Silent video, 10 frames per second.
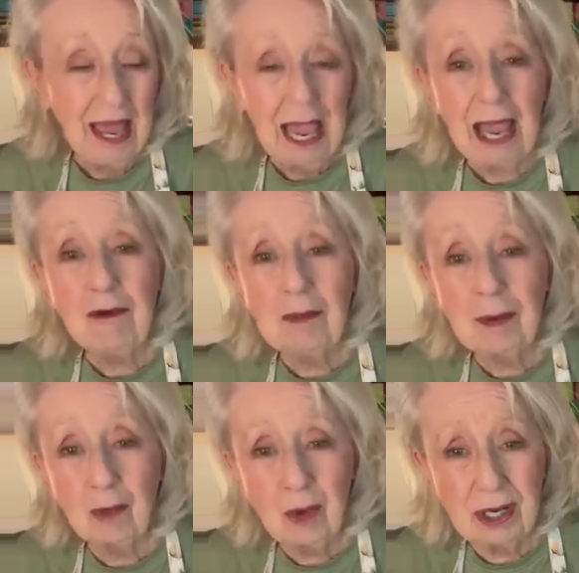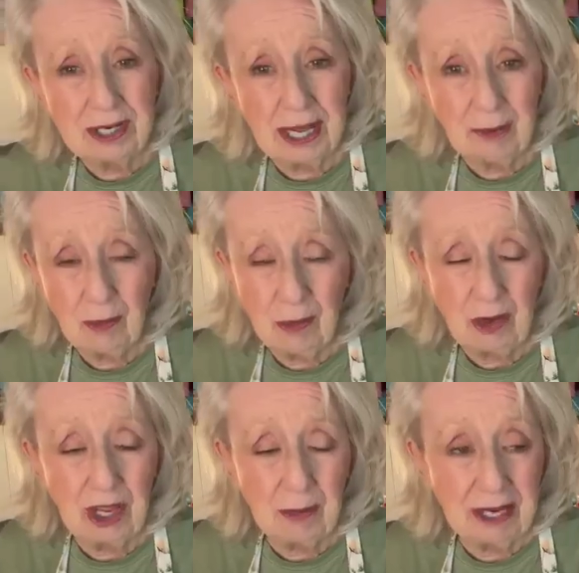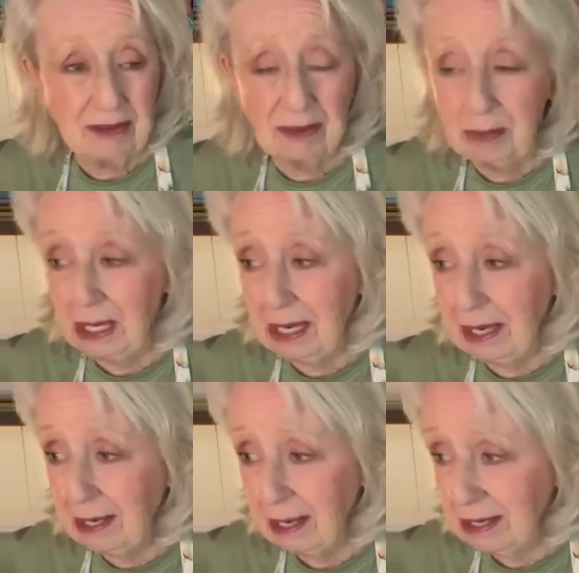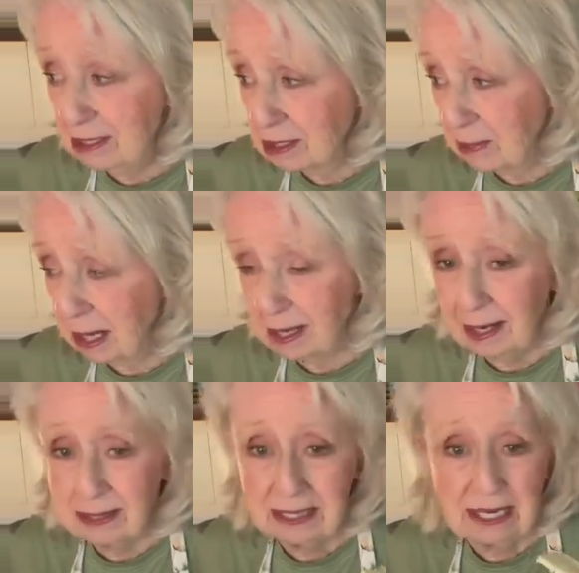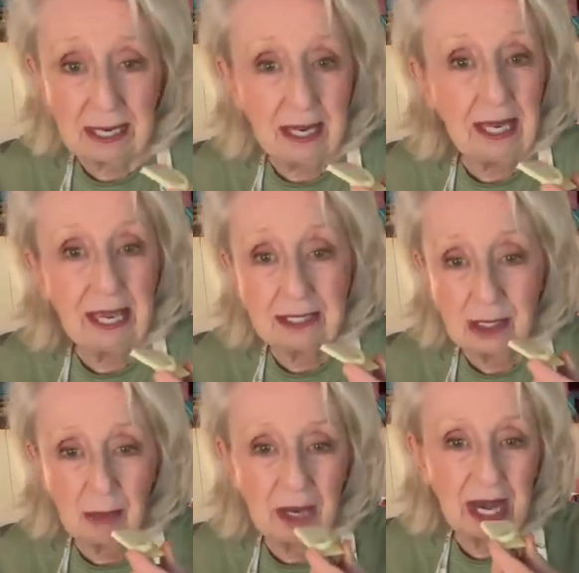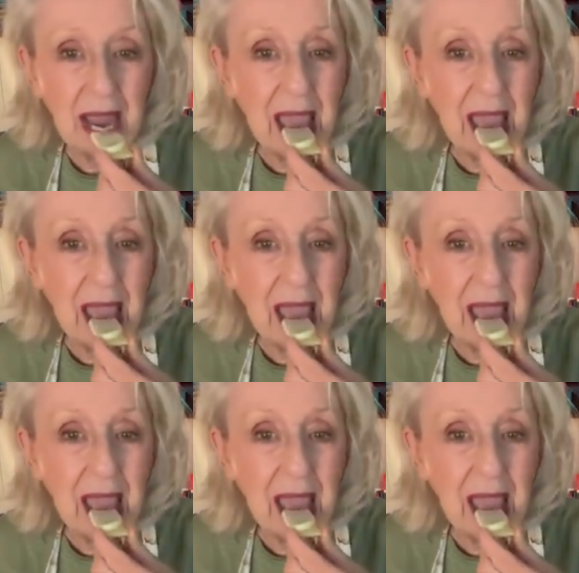I remember one time William ate so many, he just about got sick. He ate so many.